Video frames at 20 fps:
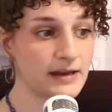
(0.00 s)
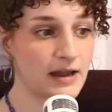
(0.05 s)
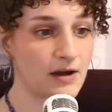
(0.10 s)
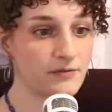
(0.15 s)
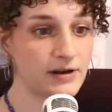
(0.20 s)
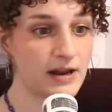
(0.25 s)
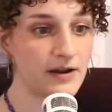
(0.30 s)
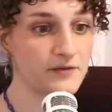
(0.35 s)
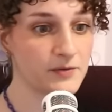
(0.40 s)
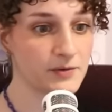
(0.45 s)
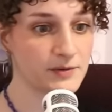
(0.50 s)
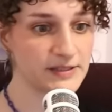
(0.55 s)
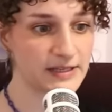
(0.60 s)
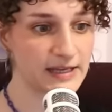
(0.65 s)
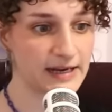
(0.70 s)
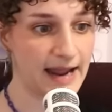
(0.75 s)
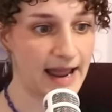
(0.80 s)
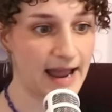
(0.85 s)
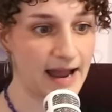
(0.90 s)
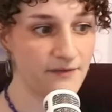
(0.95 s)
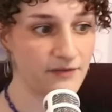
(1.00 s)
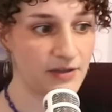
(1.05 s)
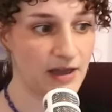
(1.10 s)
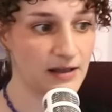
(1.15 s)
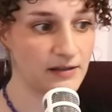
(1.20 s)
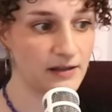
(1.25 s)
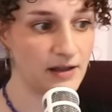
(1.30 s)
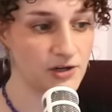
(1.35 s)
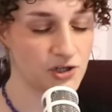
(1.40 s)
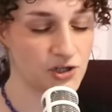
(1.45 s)
Now everyone's gonna have
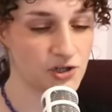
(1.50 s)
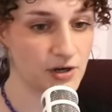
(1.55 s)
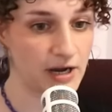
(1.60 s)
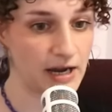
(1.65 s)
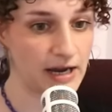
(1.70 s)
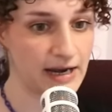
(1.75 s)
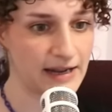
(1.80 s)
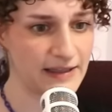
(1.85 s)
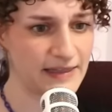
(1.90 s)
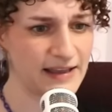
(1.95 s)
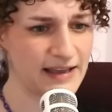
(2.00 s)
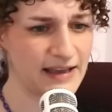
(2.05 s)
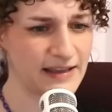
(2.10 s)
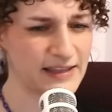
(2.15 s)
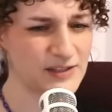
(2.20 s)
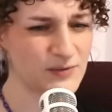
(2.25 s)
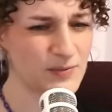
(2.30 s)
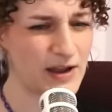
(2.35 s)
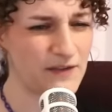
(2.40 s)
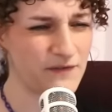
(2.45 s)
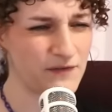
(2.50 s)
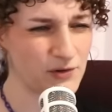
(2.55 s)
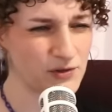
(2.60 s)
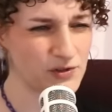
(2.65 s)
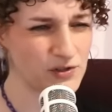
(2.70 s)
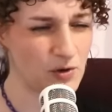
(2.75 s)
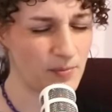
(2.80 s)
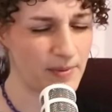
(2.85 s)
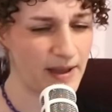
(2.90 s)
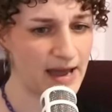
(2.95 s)
that luxury. And I think that's why I feel
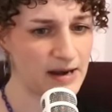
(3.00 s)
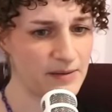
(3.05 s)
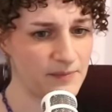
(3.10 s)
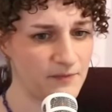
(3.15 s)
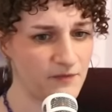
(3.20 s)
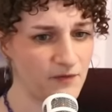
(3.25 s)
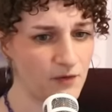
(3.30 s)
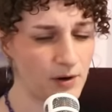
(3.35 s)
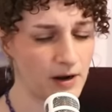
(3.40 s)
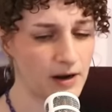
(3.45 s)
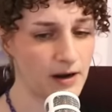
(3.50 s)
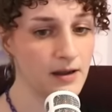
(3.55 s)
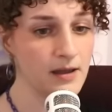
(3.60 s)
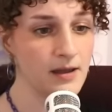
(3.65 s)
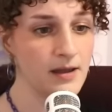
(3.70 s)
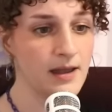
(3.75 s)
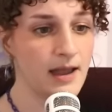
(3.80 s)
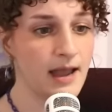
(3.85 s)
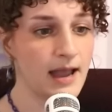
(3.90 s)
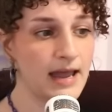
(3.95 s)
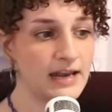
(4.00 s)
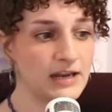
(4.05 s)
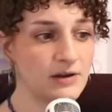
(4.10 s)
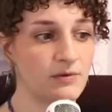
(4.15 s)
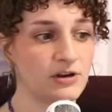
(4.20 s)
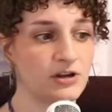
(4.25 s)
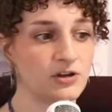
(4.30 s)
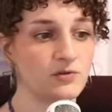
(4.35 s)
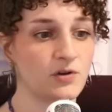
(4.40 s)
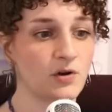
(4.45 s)
so bad for
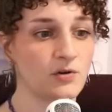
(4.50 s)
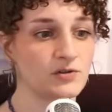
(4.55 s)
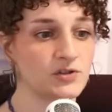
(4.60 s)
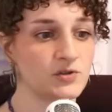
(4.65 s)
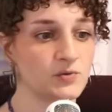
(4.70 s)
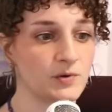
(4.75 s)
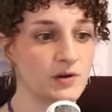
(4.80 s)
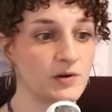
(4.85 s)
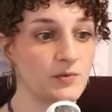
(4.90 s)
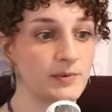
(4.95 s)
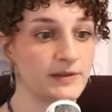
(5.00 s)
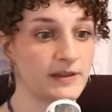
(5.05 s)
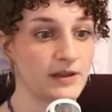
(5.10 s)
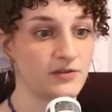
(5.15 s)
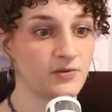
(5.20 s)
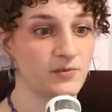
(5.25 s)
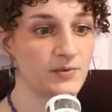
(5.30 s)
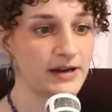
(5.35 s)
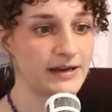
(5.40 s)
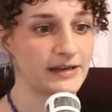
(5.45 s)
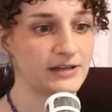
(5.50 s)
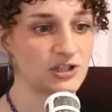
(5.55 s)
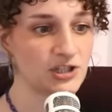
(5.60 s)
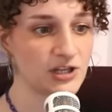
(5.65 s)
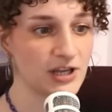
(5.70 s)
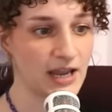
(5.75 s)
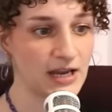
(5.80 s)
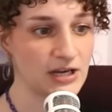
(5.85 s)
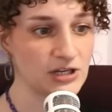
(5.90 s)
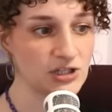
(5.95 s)
anyone who goes through it without the right
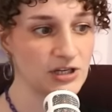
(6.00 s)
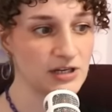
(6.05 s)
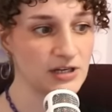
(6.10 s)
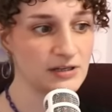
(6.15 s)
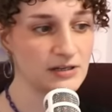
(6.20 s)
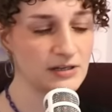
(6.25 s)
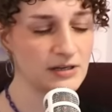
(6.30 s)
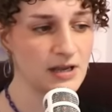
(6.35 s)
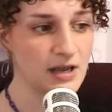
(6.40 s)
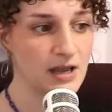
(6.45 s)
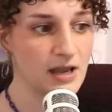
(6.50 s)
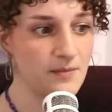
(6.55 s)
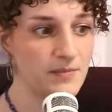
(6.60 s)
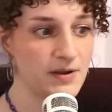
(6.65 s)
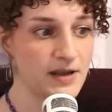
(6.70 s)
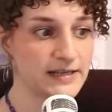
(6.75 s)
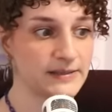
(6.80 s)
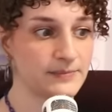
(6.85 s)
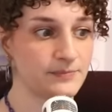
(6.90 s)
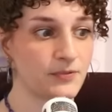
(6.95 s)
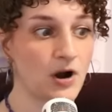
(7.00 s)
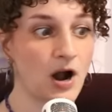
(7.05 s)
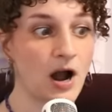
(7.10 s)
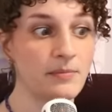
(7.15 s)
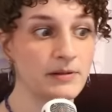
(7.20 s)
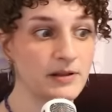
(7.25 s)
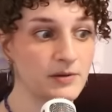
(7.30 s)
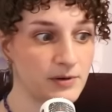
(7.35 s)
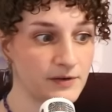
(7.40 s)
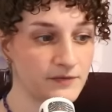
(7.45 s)
education, because it
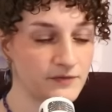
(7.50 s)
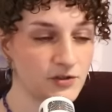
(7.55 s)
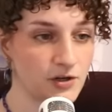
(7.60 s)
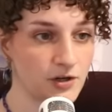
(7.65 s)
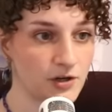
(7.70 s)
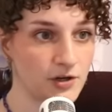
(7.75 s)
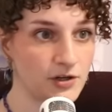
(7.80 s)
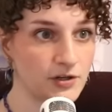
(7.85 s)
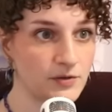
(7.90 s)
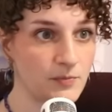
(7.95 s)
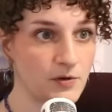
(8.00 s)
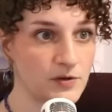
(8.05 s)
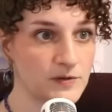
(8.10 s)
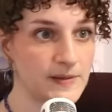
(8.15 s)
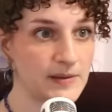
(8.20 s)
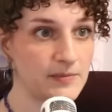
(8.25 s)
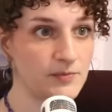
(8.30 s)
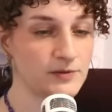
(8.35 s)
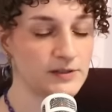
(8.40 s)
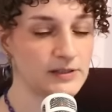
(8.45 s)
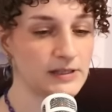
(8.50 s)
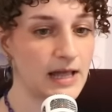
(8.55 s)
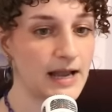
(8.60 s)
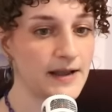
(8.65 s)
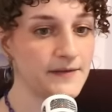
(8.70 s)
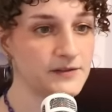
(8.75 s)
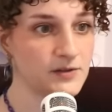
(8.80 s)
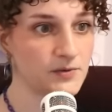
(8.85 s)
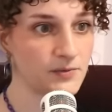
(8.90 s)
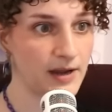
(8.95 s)
probably would have turned most people's
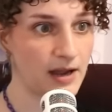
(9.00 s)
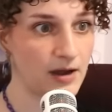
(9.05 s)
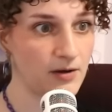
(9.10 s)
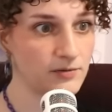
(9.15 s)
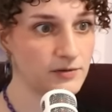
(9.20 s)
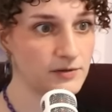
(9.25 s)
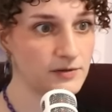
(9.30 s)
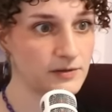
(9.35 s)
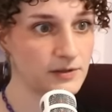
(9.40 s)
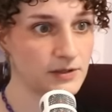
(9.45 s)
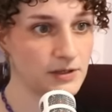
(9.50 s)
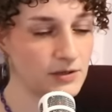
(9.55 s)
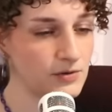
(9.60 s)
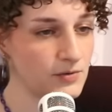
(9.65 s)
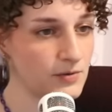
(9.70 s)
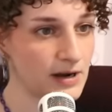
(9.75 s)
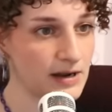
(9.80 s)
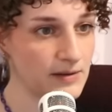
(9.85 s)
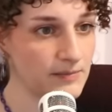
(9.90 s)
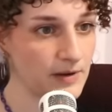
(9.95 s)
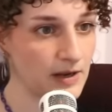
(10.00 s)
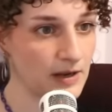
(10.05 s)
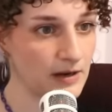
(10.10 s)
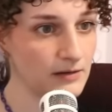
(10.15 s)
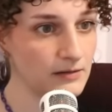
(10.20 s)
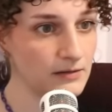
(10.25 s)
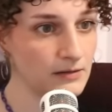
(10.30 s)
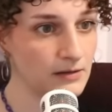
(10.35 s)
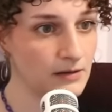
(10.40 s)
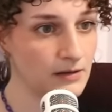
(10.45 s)
lives around. You know what I
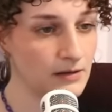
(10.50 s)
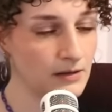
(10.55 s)
mean?